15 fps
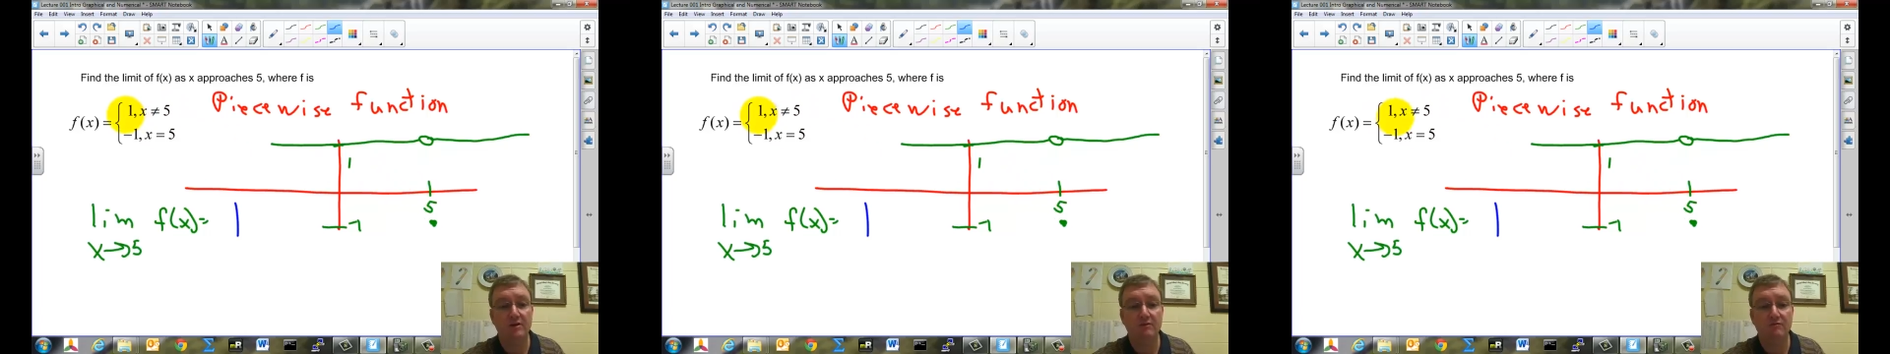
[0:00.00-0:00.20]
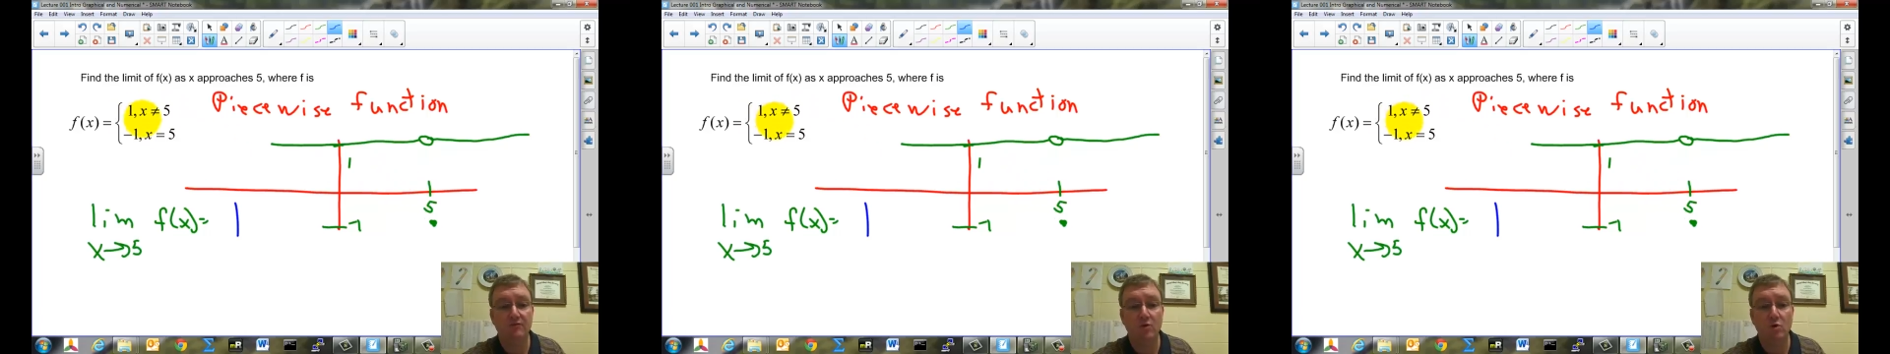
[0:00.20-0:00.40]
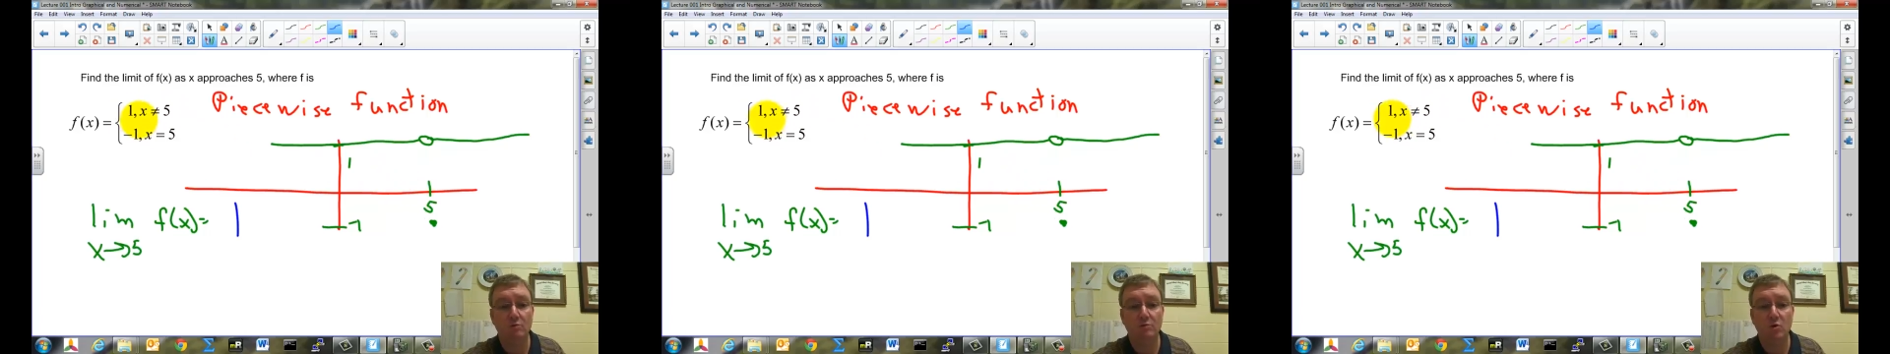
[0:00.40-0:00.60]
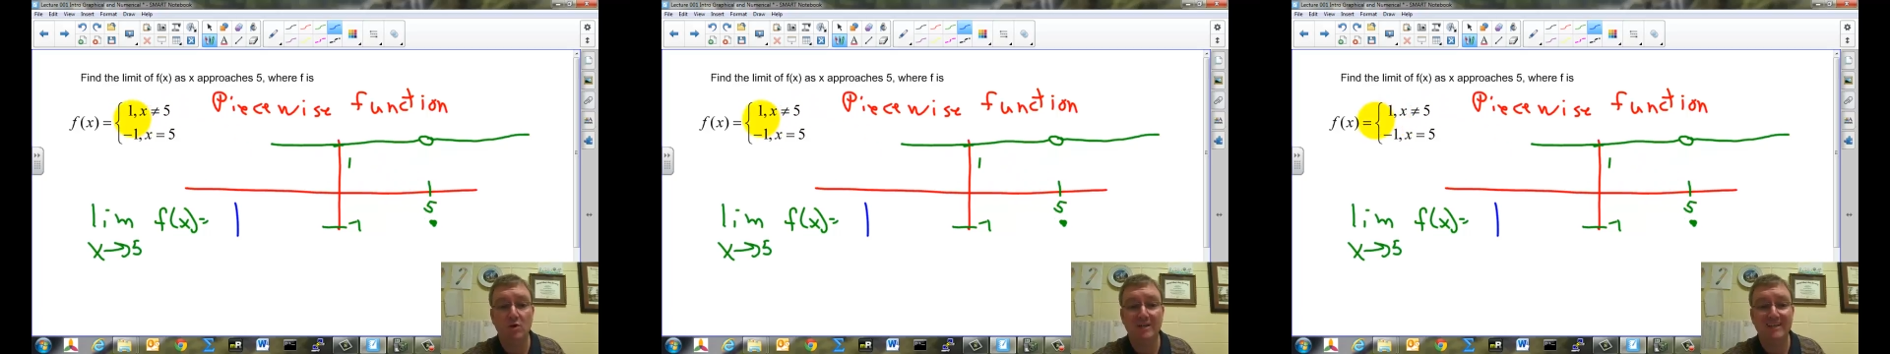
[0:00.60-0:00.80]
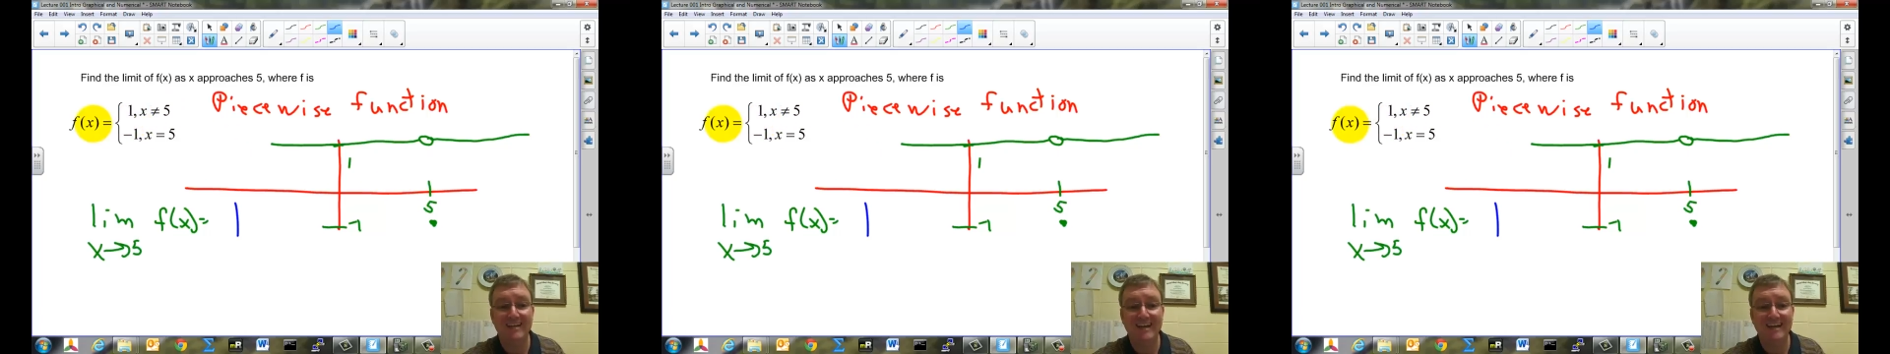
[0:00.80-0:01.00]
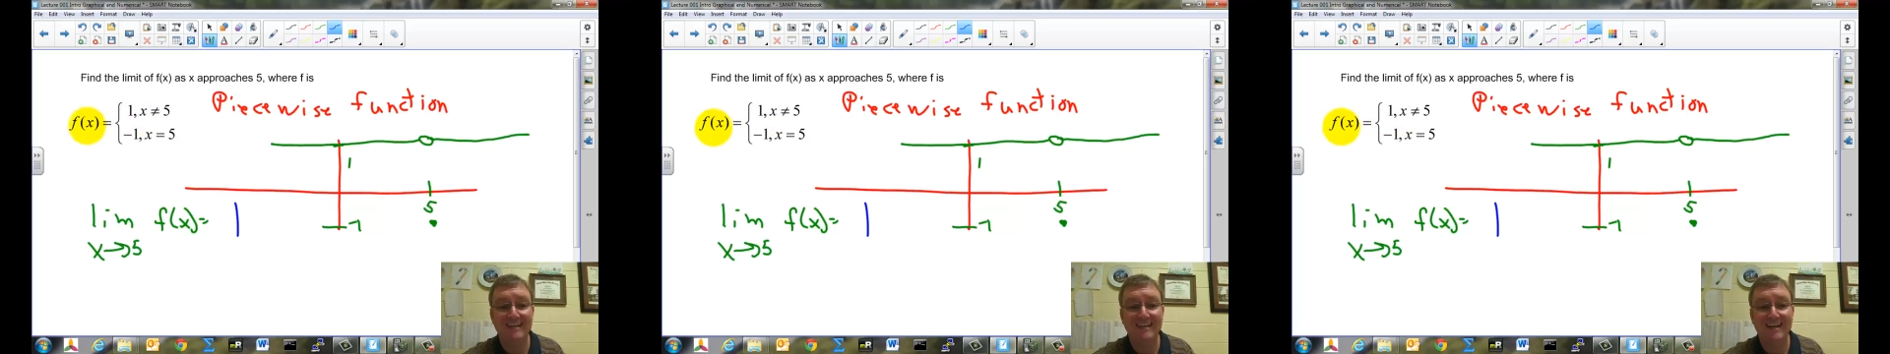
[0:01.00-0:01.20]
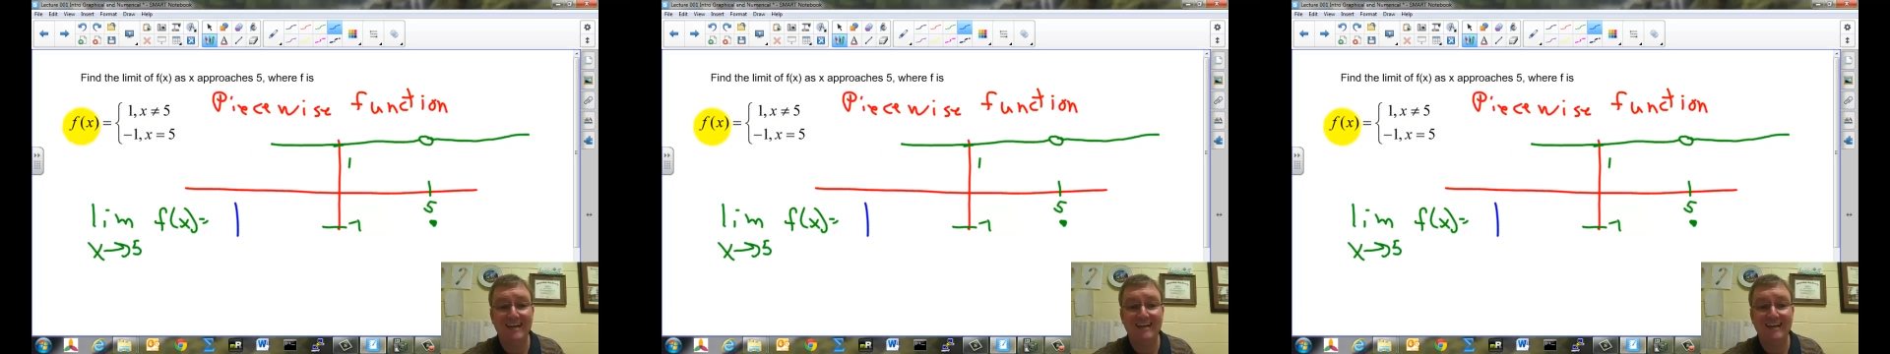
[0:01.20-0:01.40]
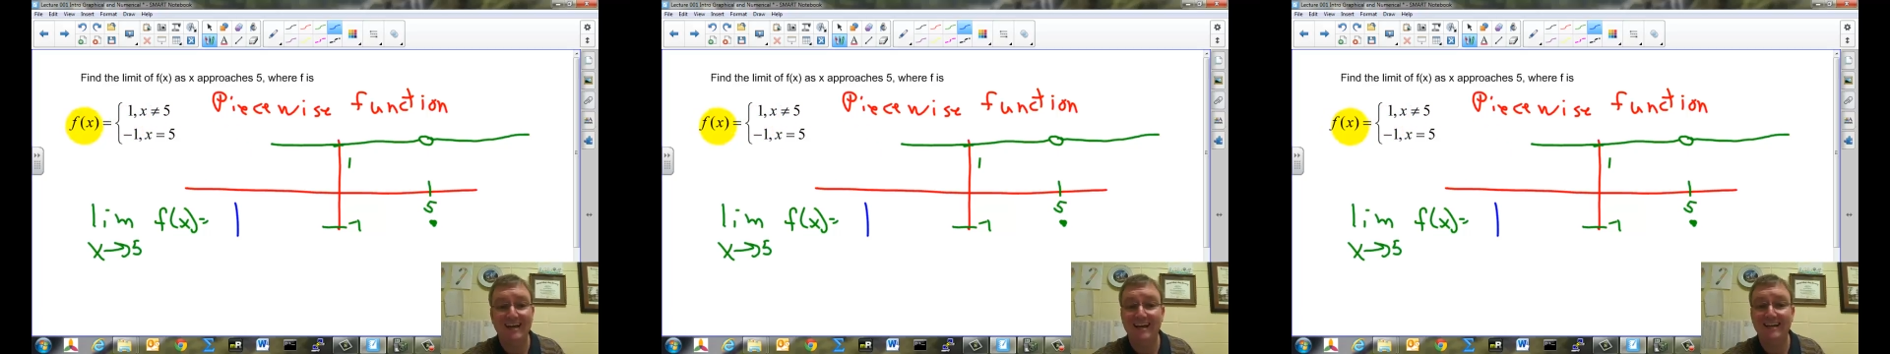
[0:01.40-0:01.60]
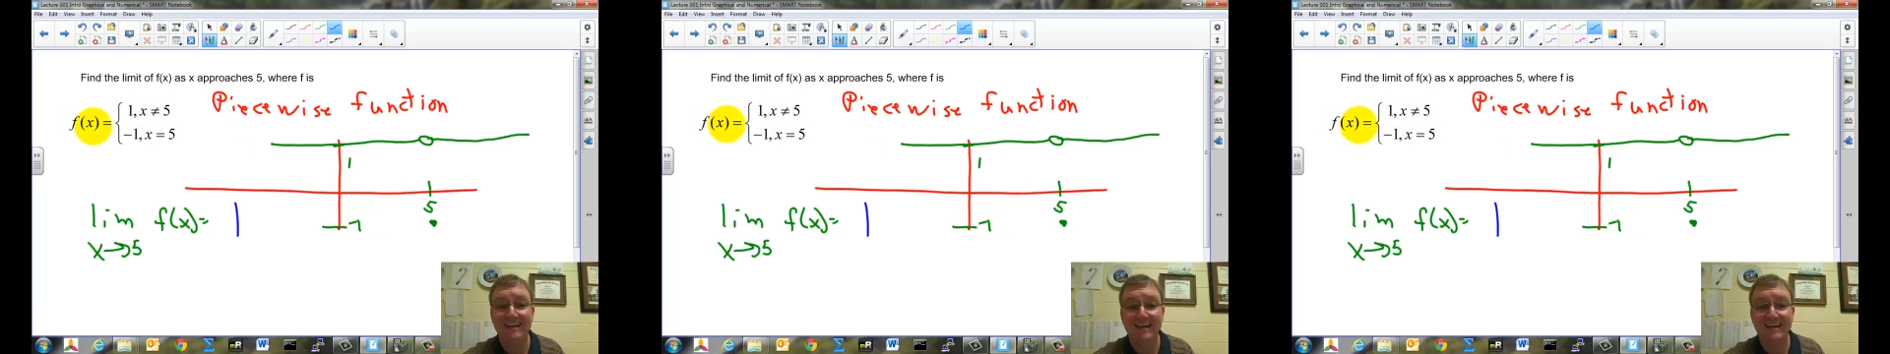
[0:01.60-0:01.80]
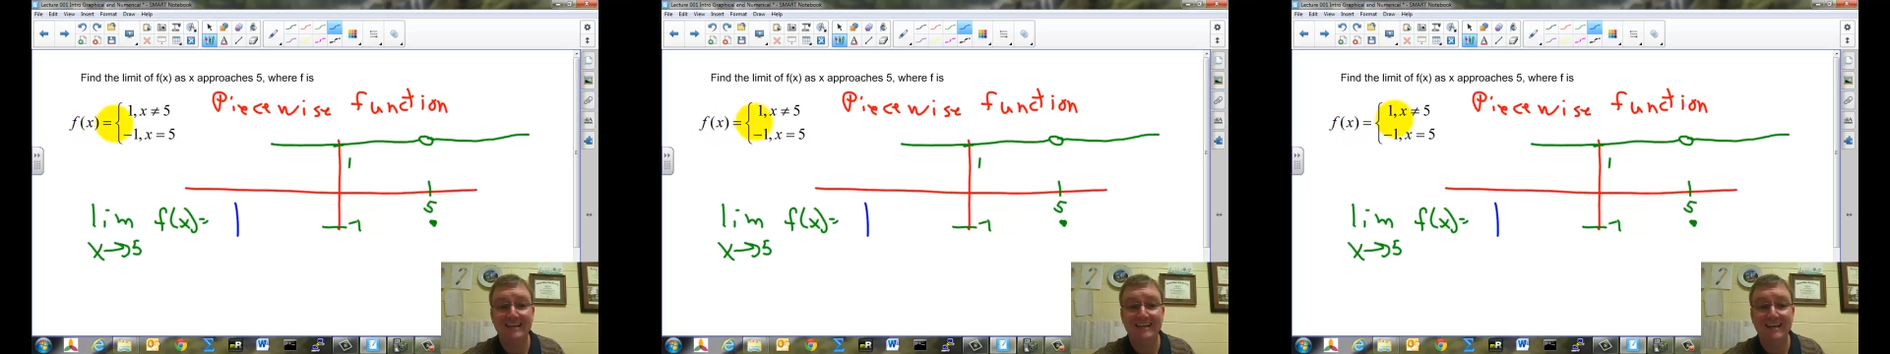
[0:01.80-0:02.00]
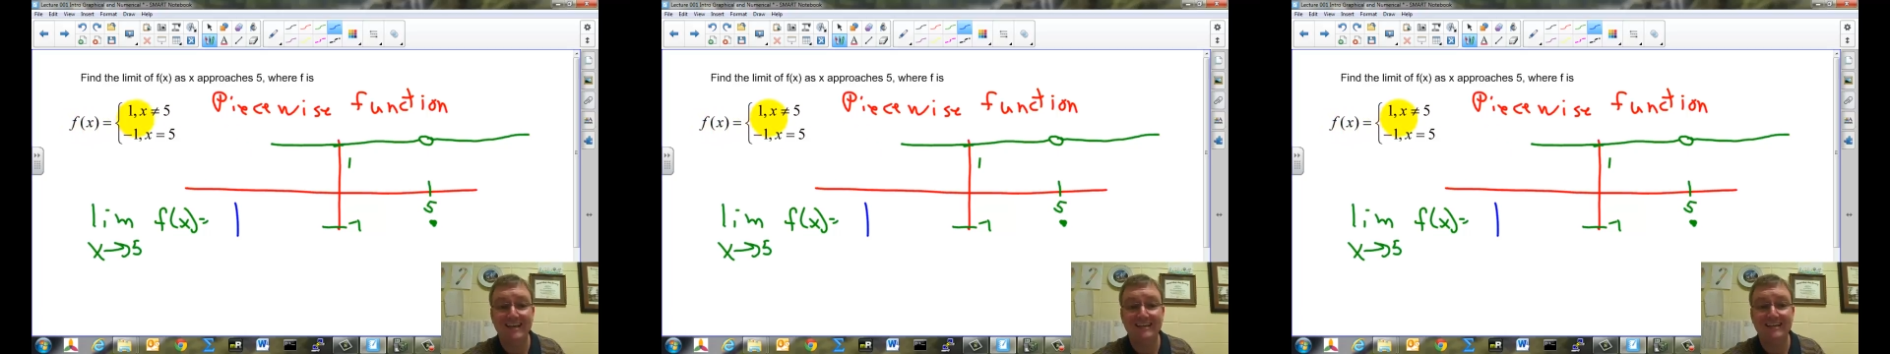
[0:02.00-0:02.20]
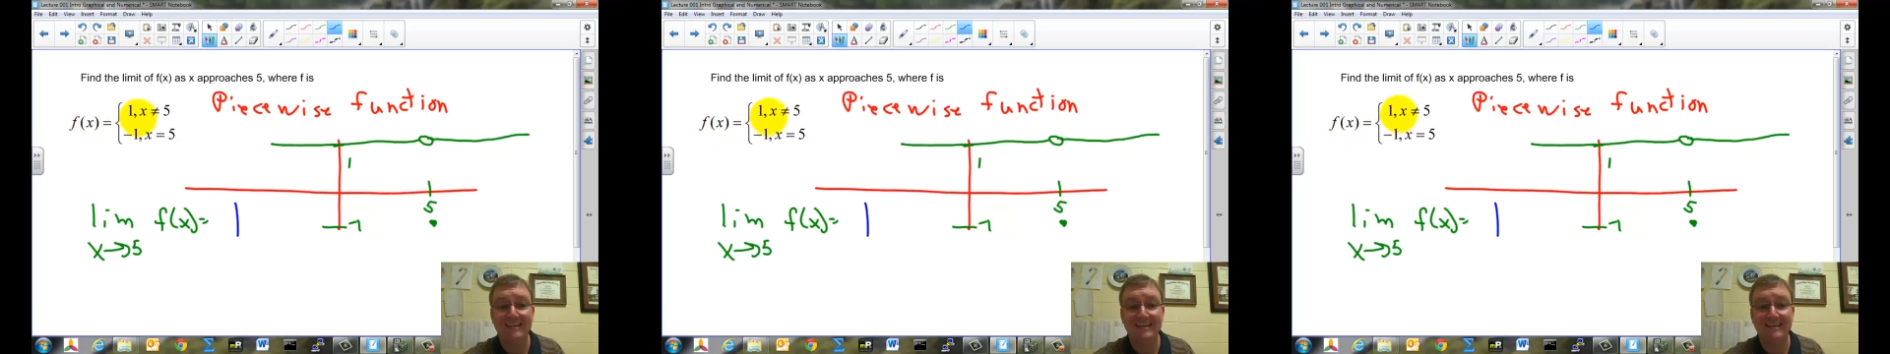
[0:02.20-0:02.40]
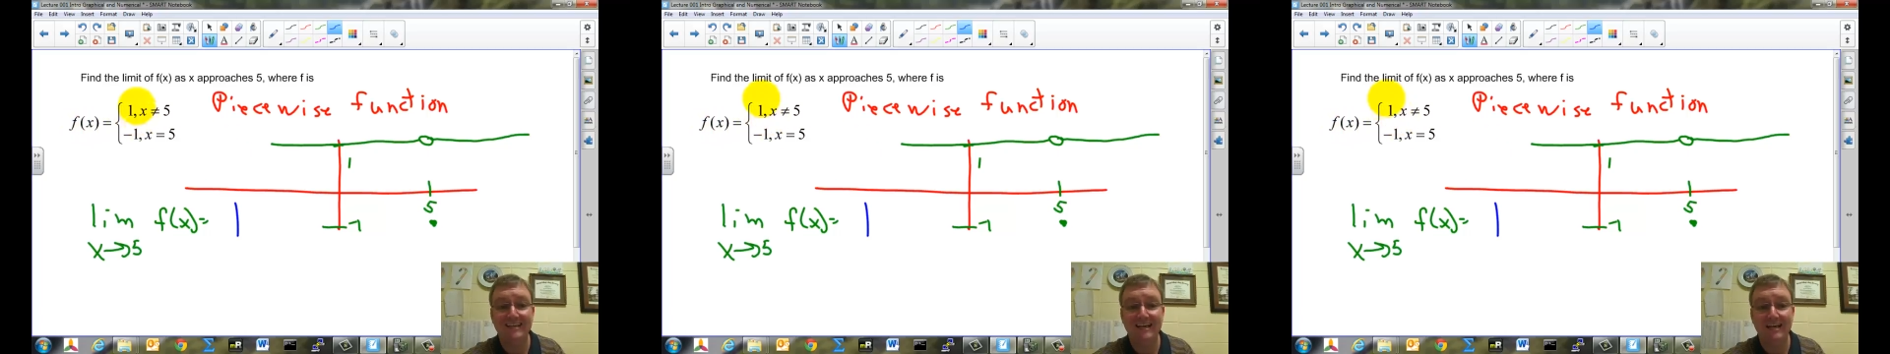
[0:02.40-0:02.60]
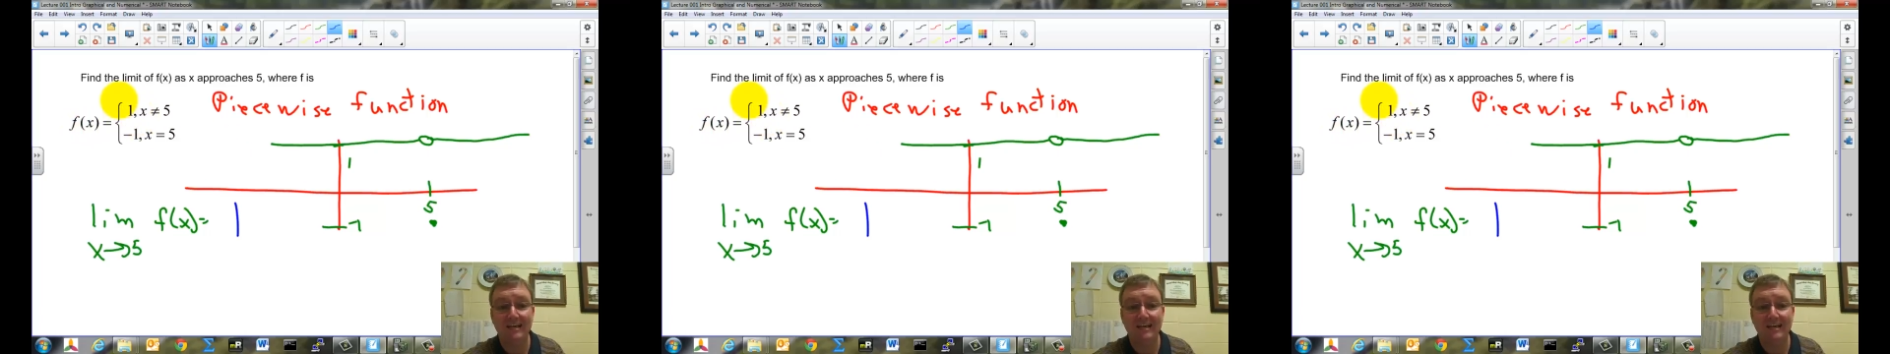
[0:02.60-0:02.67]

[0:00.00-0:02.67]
4.9999999?